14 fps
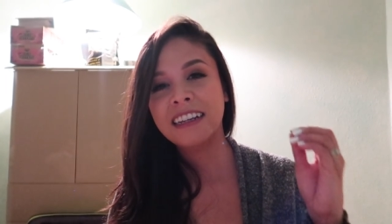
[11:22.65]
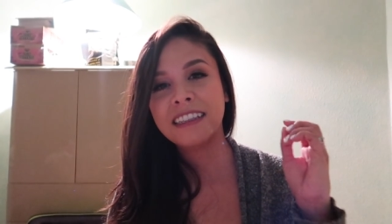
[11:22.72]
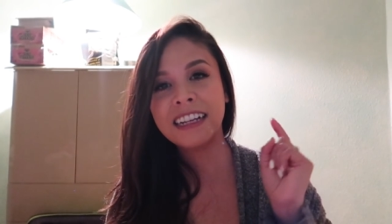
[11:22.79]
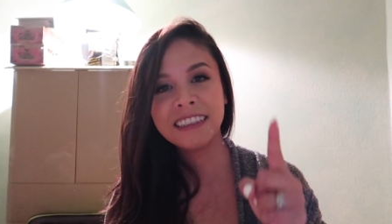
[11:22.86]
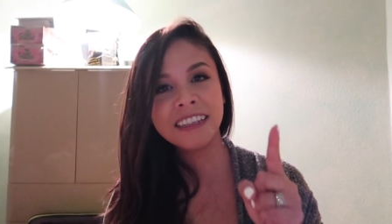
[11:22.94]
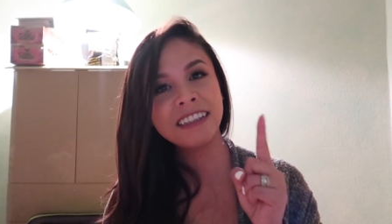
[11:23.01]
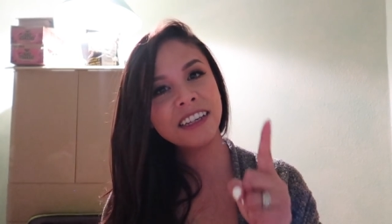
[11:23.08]

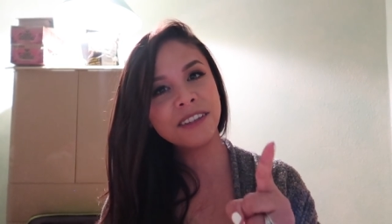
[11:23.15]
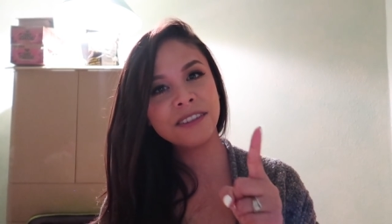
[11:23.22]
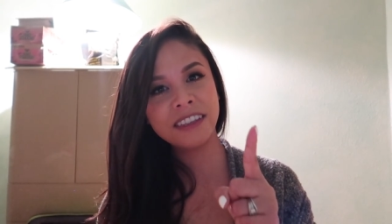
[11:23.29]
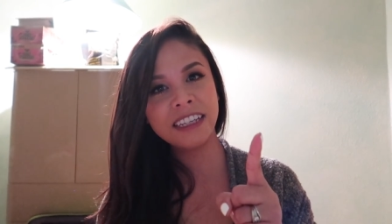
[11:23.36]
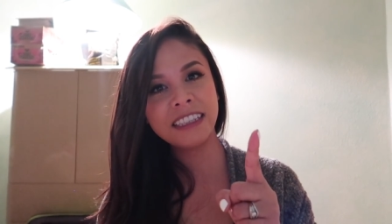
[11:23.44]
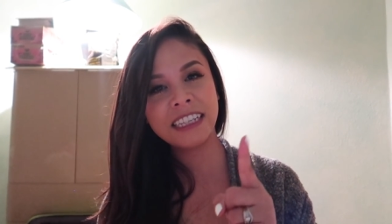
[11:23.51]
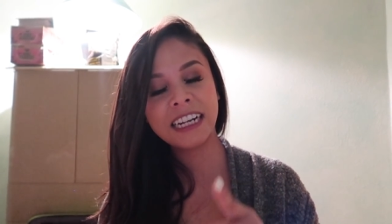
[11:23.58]
That's another
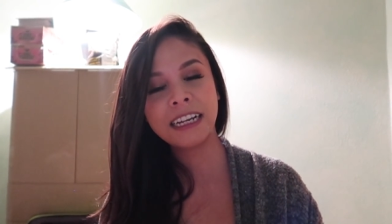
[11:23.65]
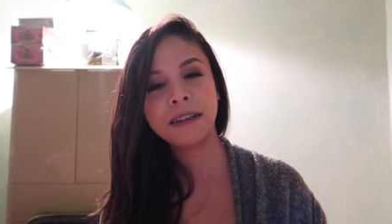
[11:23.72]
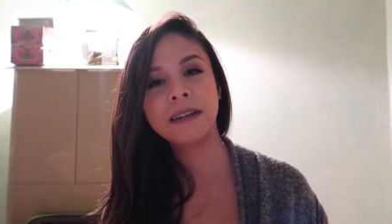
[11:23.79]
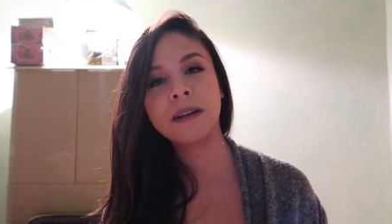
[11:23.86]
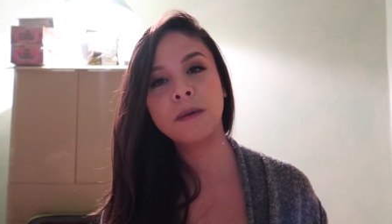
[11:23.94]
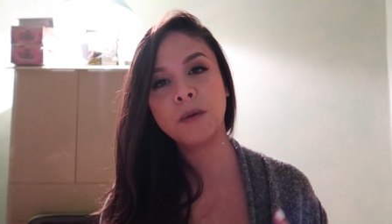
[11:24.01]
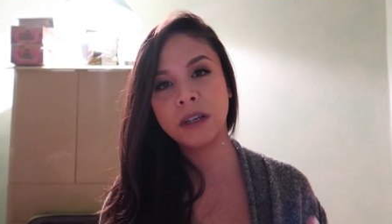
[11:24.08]
thing that
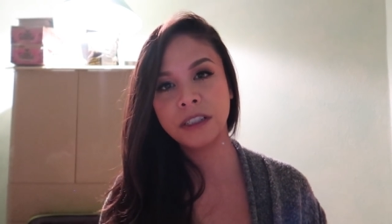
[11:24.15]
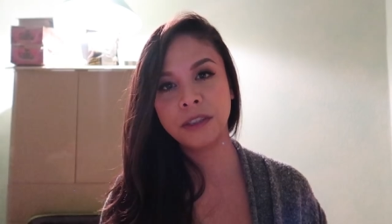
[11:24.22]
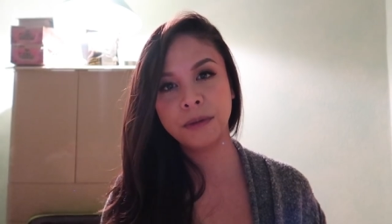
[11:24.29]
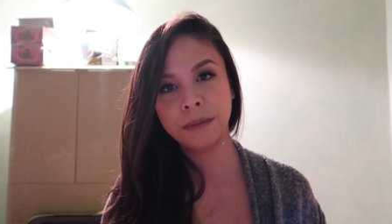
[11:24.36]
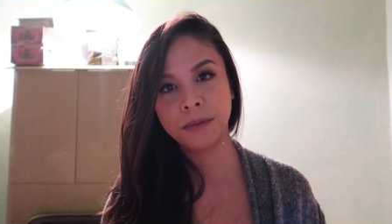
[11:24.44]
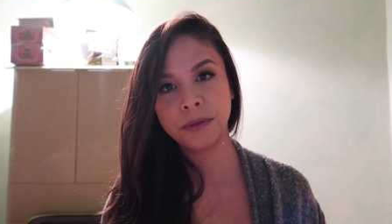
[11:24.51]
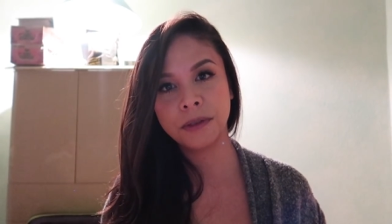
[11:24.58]
I want
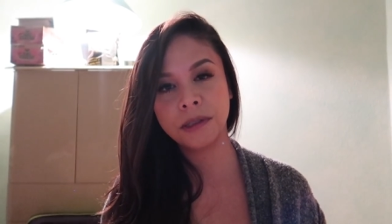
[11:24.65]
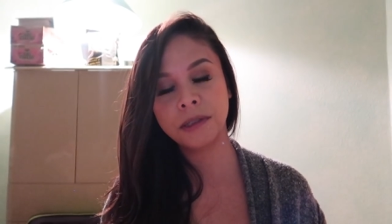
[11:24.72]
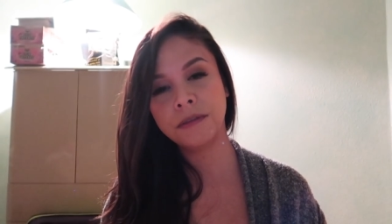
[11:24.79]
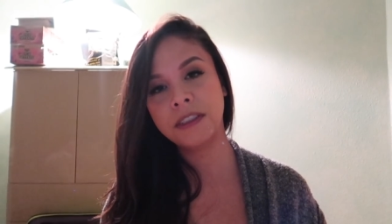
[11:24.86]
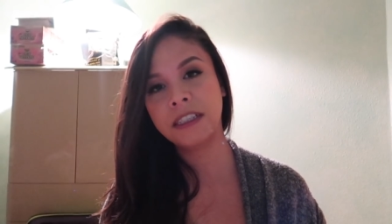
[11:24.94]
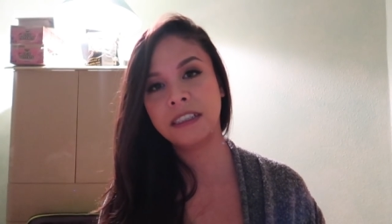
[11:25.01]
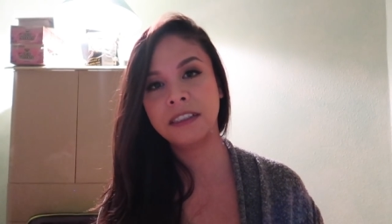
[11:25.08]
to
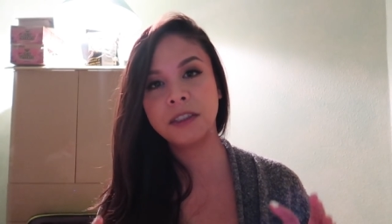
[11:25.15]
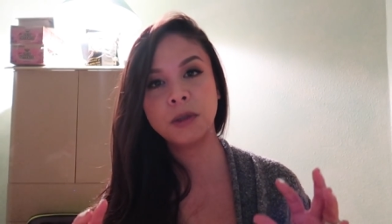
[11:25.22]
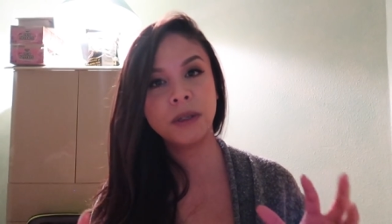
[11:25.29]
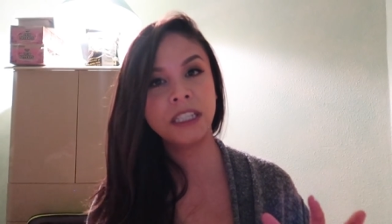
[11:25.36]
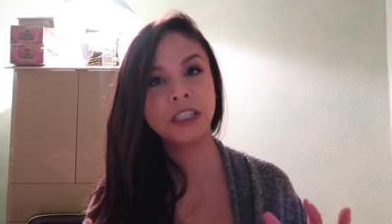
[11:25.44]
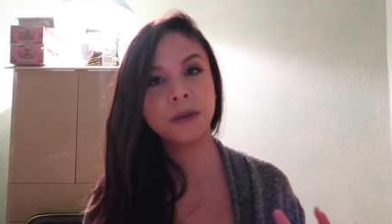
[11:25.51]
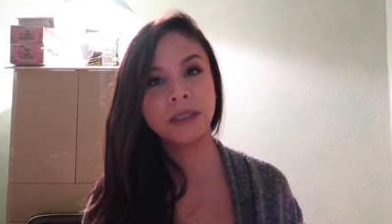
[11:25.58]
improve in
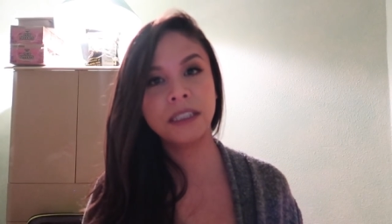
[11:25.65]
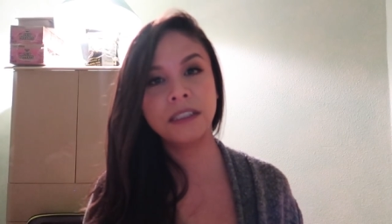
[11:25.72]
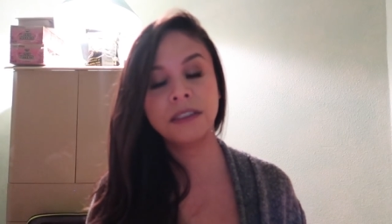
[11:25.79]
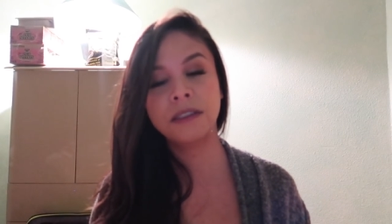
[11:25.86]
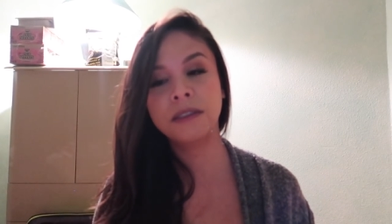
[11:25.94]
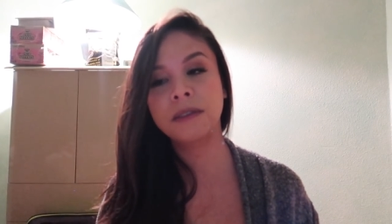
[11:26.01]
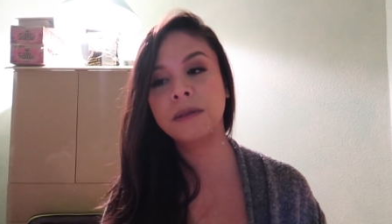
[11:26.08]

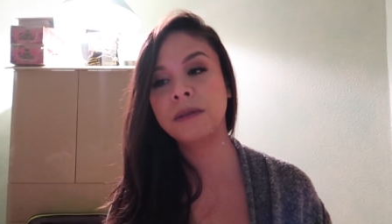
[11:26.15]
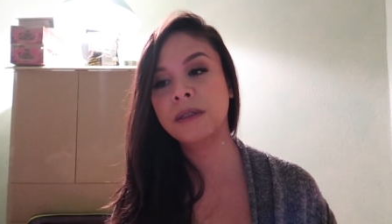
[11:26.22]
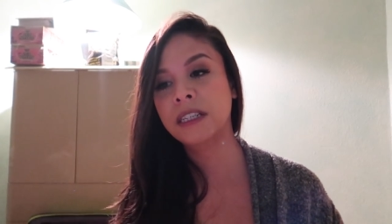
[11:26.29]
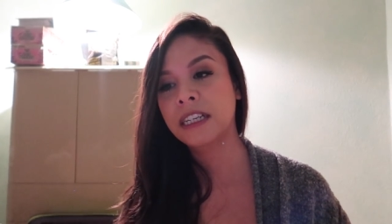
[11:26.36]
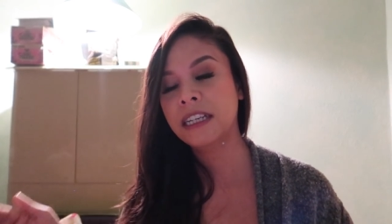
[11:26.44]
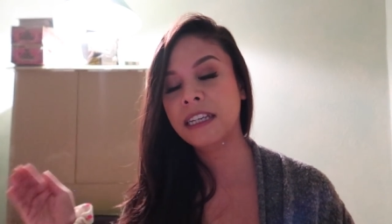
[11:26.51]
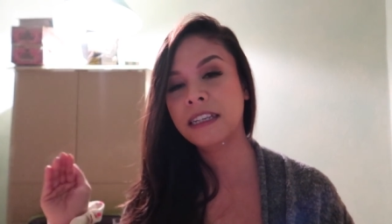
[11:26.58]
2022
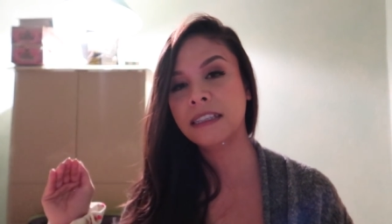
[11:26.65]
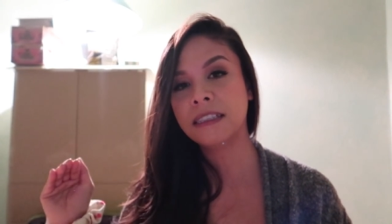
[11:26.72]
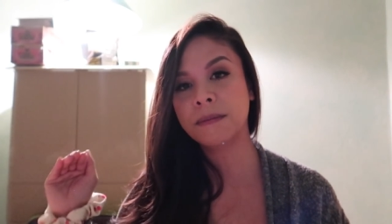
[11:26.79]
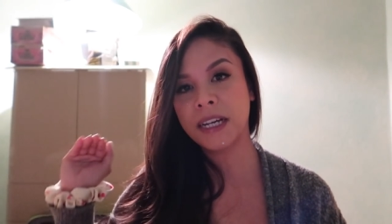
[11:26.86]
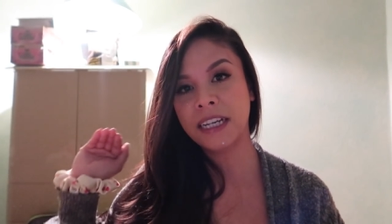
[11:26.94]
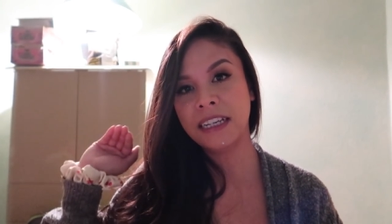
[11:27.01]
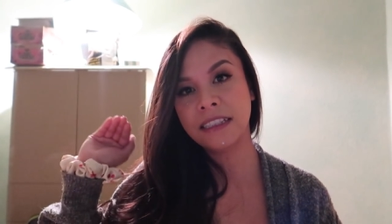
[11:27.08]
is
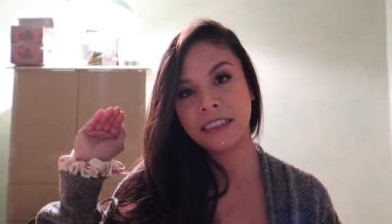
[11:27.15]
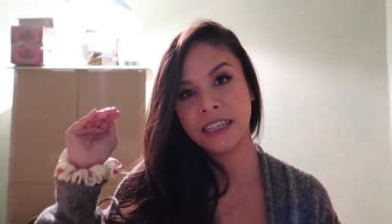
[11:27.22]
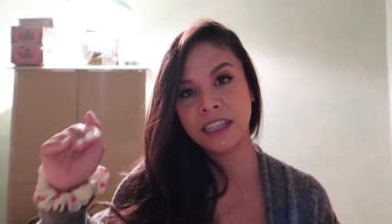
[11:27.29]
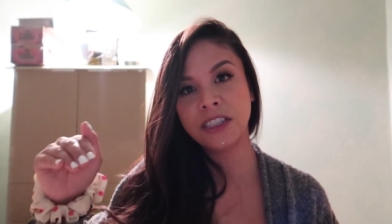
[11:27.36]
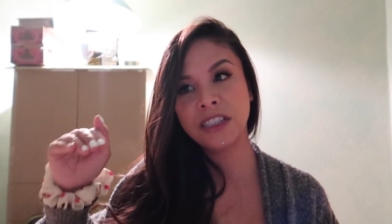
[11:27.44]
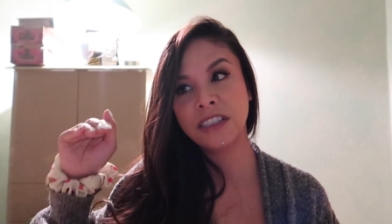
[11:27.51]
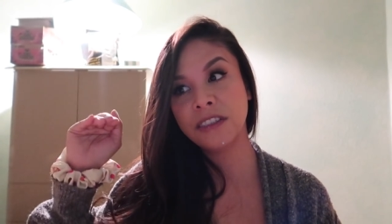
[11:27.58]
my
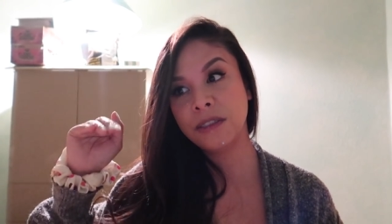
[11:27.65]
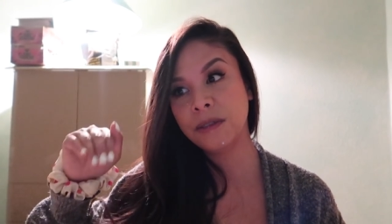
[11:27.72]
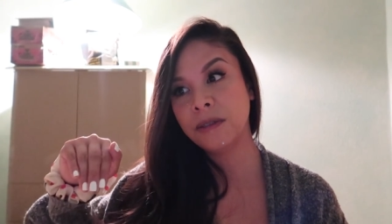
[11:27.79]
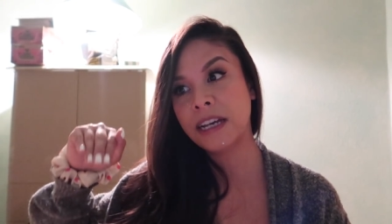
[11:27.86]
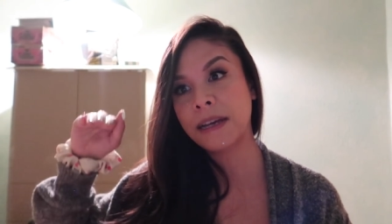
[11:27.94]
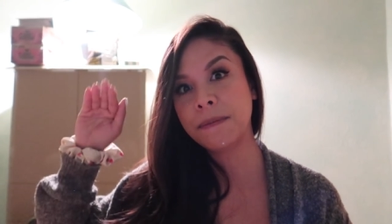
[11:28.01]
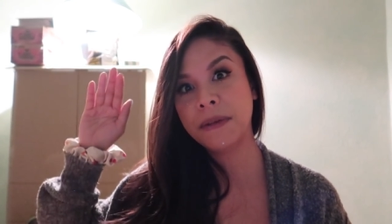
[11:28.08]
attention
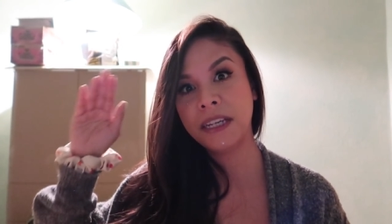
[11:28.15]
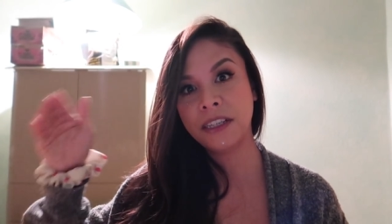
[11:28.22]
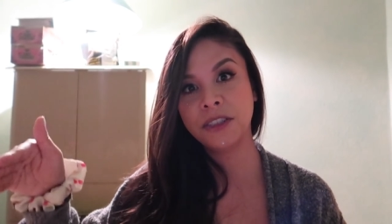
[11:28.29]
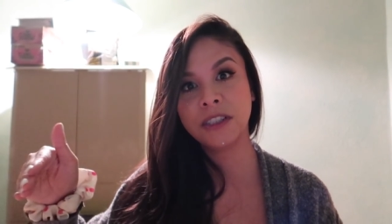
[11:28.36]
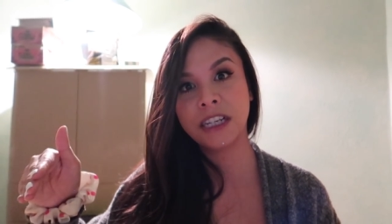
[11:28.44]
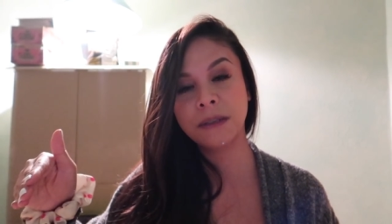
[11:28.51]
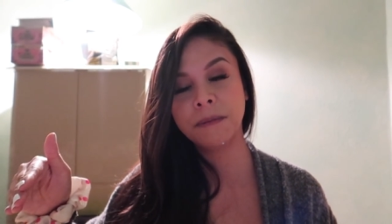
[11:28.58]
to that
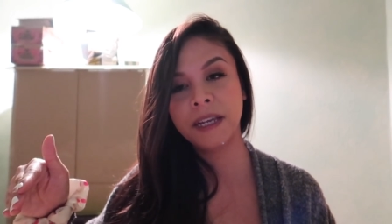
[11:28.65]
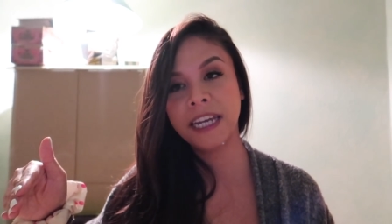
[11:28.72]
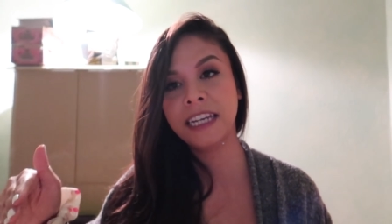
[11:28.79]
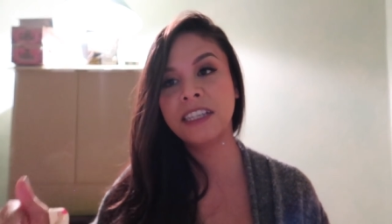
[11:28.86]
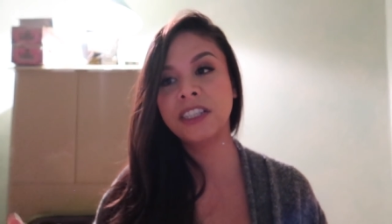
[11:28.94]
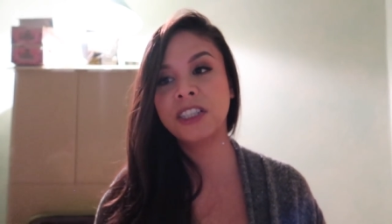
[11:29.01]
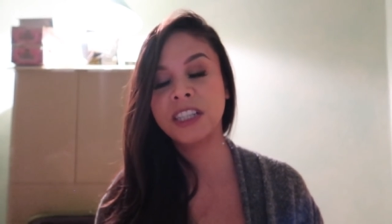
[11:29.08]
Patreon
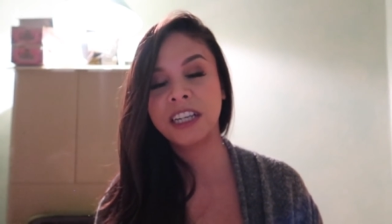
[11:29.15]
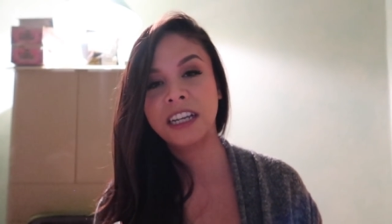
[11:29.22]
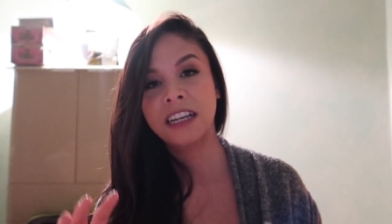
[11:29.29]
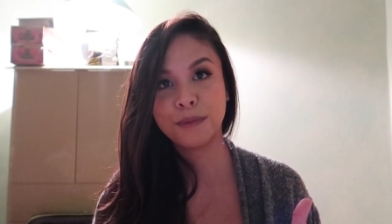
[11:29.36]
page.